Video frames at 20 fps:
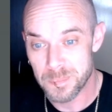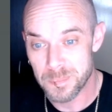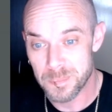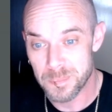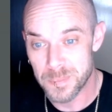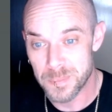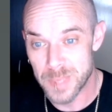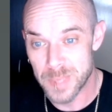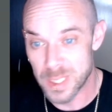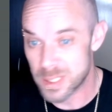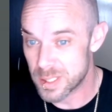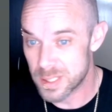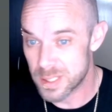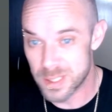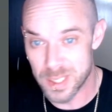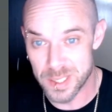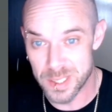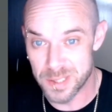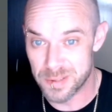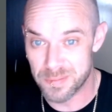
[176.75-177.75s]
This
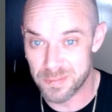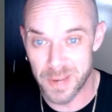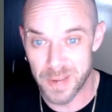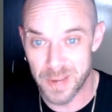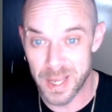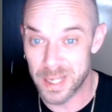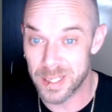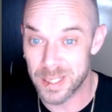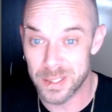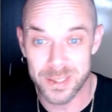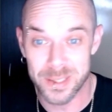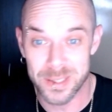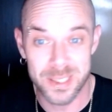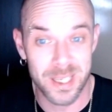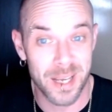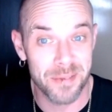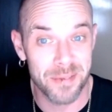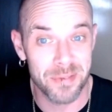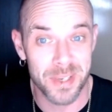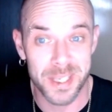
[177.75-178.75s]
fella looks
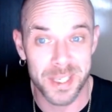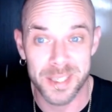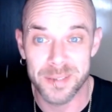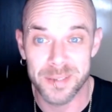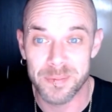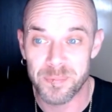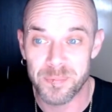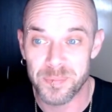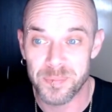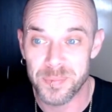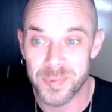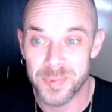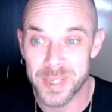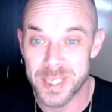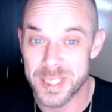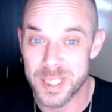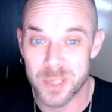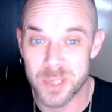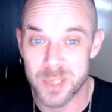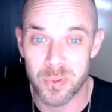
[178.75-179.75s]
lovely.
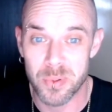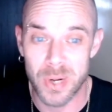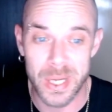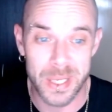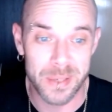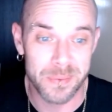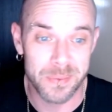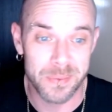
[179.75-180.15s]
This is brilliant.